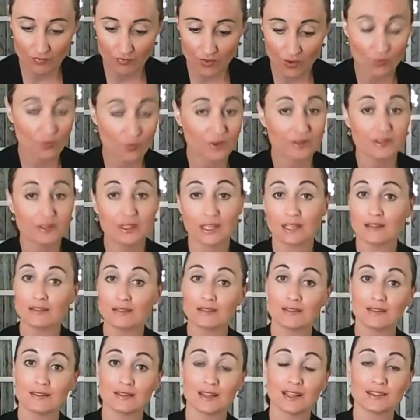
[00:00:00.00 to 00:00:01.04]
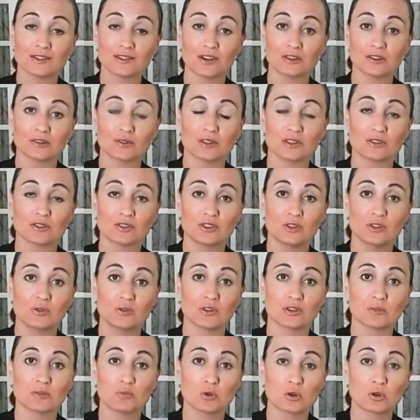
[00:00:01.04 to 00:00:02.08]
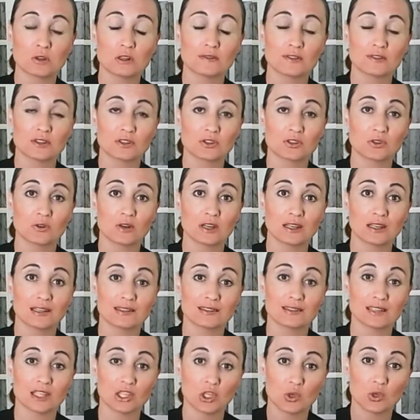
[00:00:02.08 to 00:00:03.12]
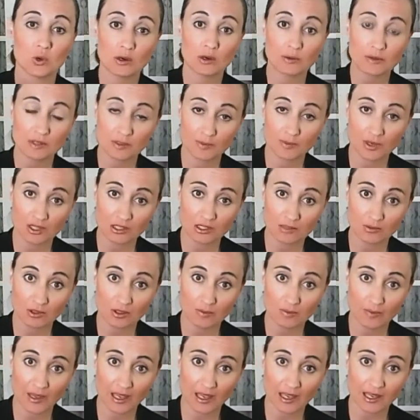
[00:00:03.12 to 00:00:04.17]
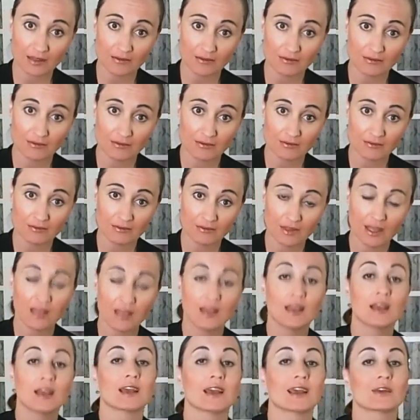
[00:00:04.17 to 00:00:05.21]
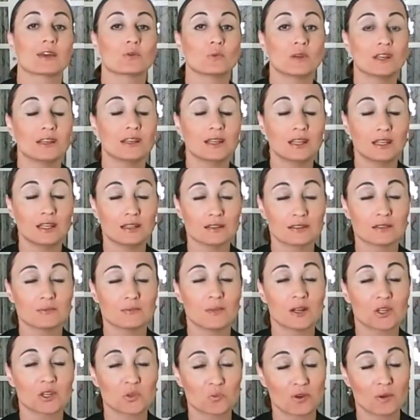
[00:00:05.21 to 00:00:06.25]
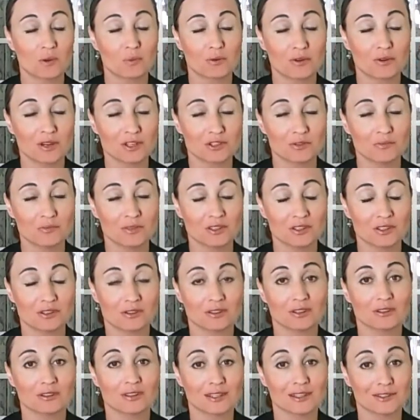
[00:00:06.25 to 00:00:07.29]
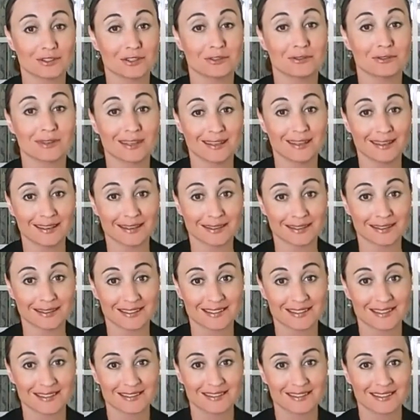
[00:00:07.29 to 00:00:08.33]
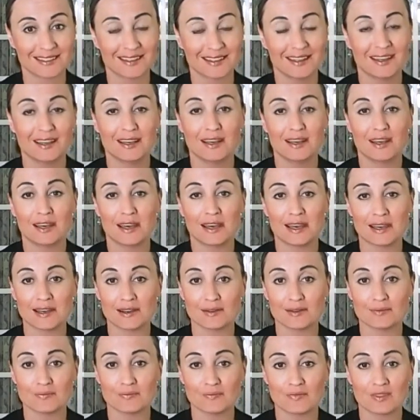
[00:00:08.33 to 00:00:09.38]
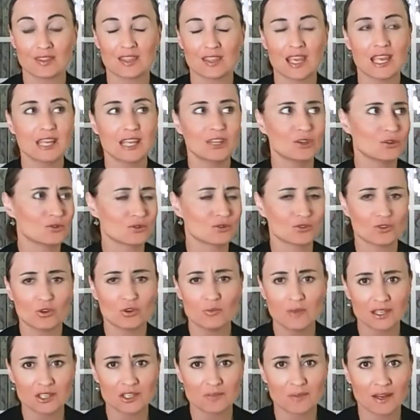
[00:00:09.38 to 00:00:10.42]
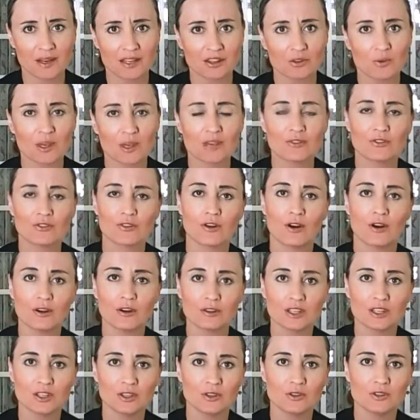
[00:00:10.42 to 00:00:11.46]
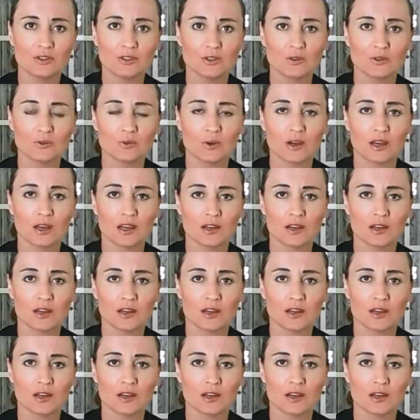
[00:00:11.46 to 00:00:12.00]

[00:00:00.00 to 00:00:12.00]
Really, that's all there is to it. The moral of the story is that you are responsible to pay, and we need as much preparation material as you can get us. Thank you so much, by the way, for all that you do.